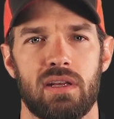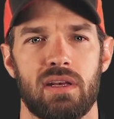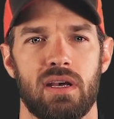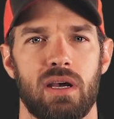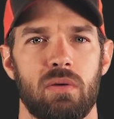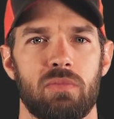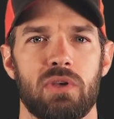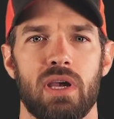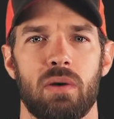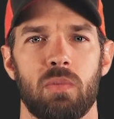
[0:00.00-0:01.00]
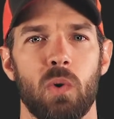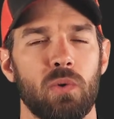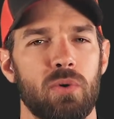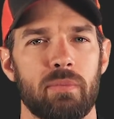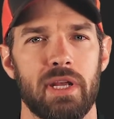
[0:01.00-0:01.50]
You got
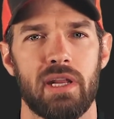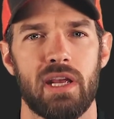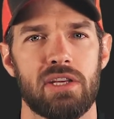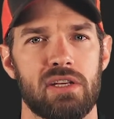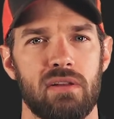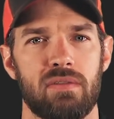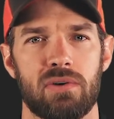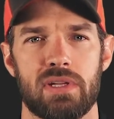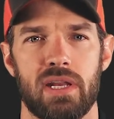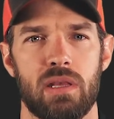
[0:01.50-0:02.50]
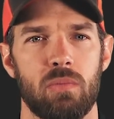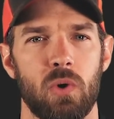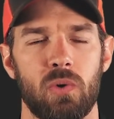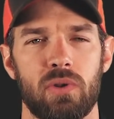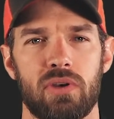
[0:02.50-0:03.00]
mold remediation. If there's any
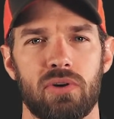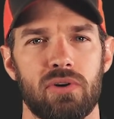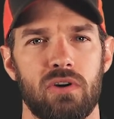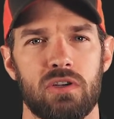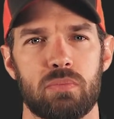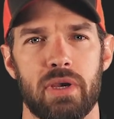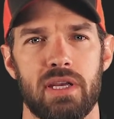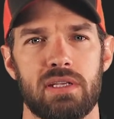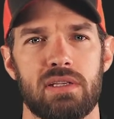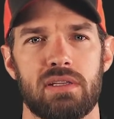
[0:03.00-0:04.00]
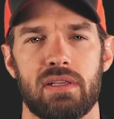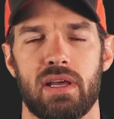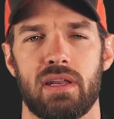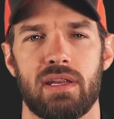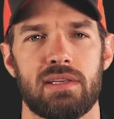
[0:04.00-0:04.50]
mold in your crawl space
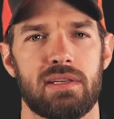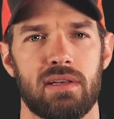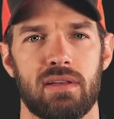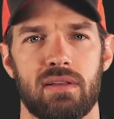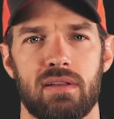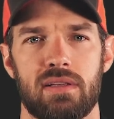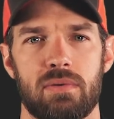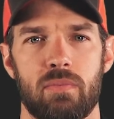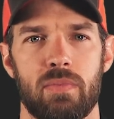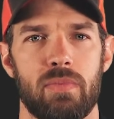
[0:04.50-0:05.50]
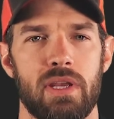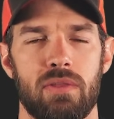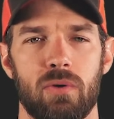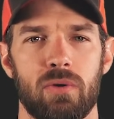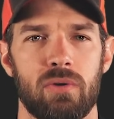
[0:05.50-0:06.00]
that needs to
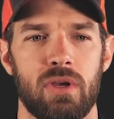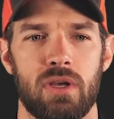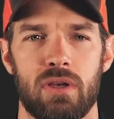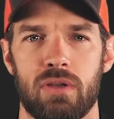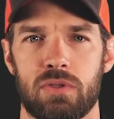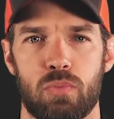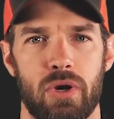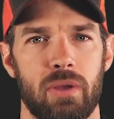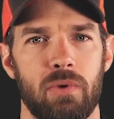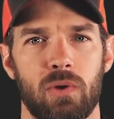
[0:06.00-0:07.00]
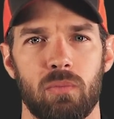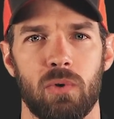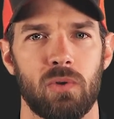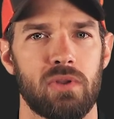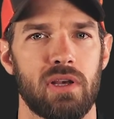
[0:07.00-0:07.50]
either spray
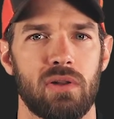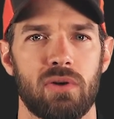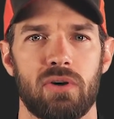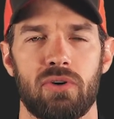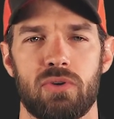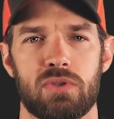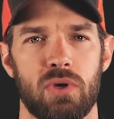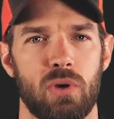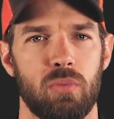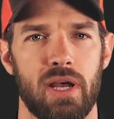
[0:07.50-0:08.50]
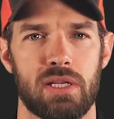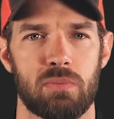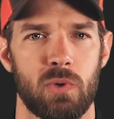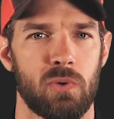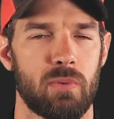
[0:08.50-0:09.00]
mold killer or do a soda blast
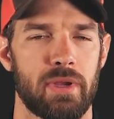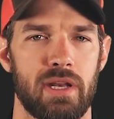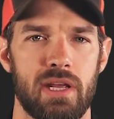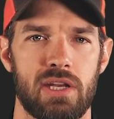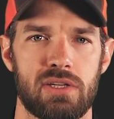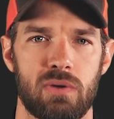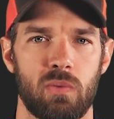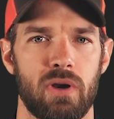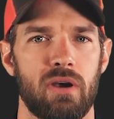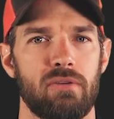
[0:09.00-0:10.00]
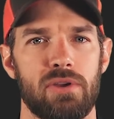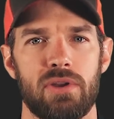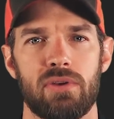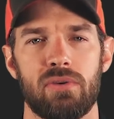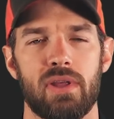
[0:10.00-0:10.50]
mold remediation, whatever you
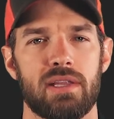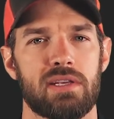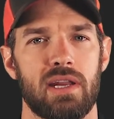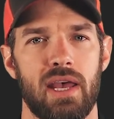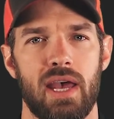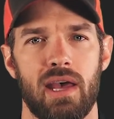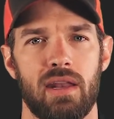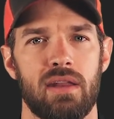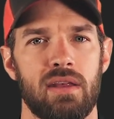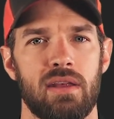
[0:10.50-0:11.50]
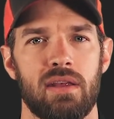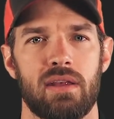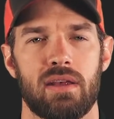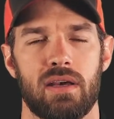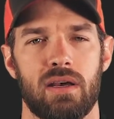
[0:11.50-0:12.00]
do, that's going to add
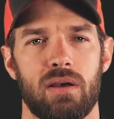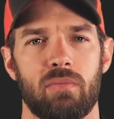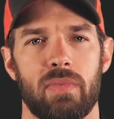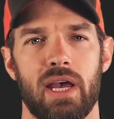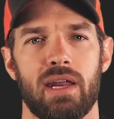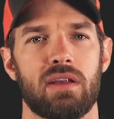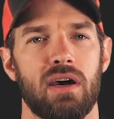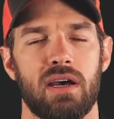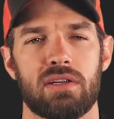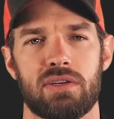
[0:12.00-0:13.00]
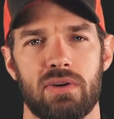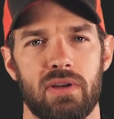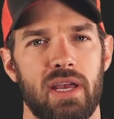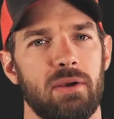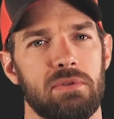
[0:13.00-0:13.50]
cost to your
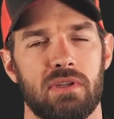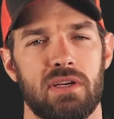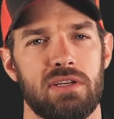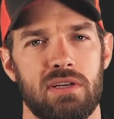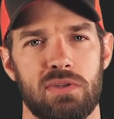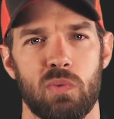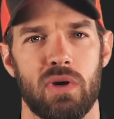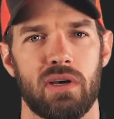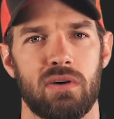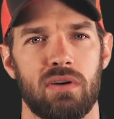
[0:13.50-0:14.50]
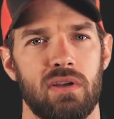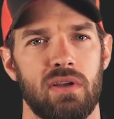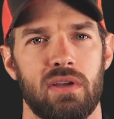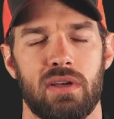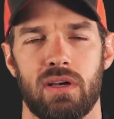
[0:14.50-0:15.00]
encapsulation as well.
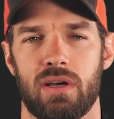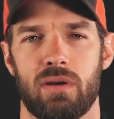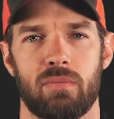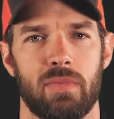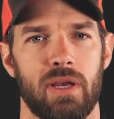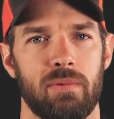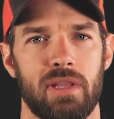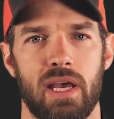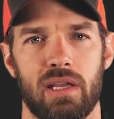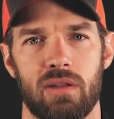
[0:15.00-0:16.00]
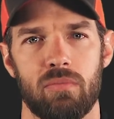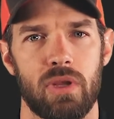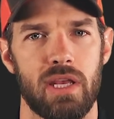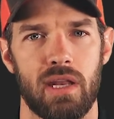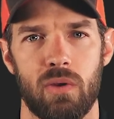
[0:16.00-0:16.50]
I mean, that could
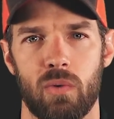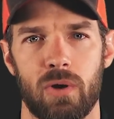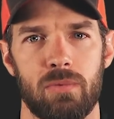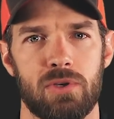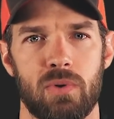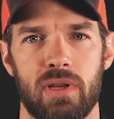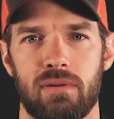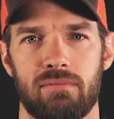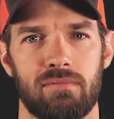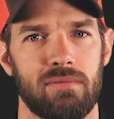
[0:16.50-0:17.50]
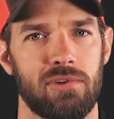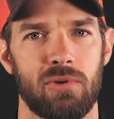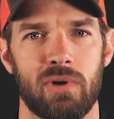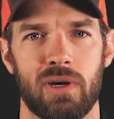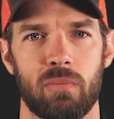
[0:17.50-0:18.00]
be anywhere between
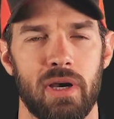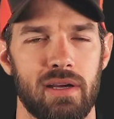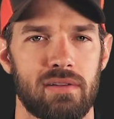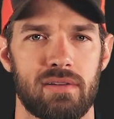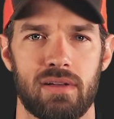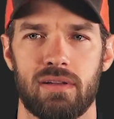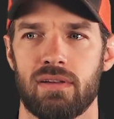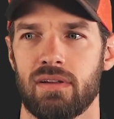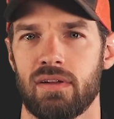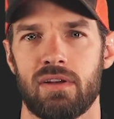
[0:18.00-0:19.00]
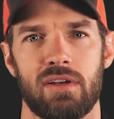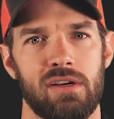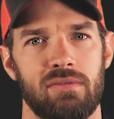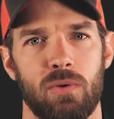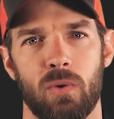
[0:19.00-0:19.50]
$200 to
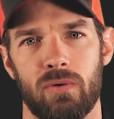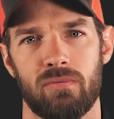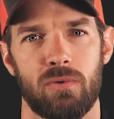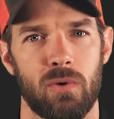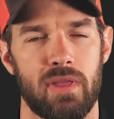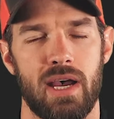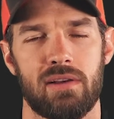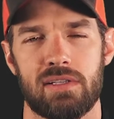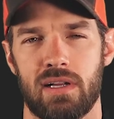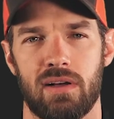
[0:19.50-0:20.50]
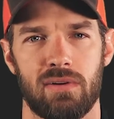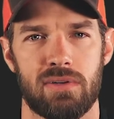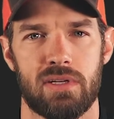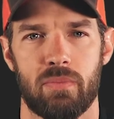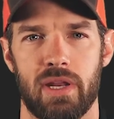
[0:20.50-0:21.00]

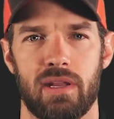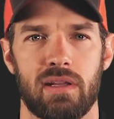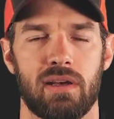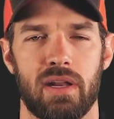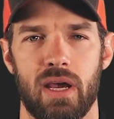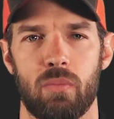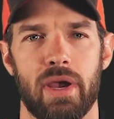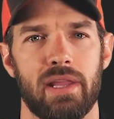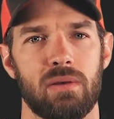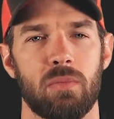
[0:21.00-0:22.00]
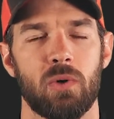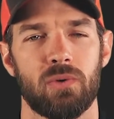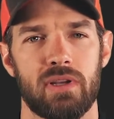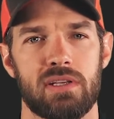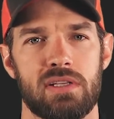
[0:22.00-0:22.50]
$4,000 depending on how bad the
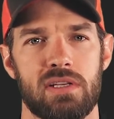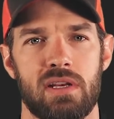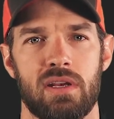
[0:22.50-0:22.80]
mold is.